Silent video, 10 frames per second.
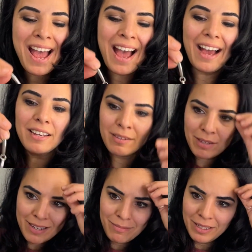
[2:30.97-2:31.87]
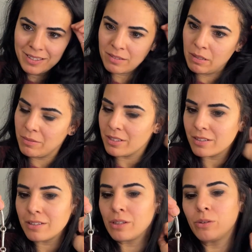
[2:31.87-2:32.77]
I think I made this maybe
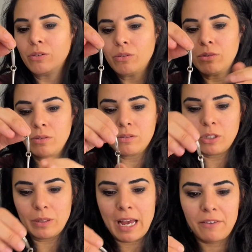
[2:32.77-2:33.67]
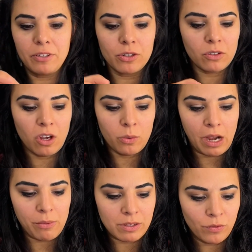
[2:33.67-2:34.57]
2.5 years ago when I
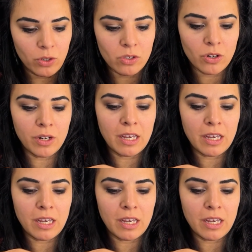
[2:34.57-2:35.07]
was first starting.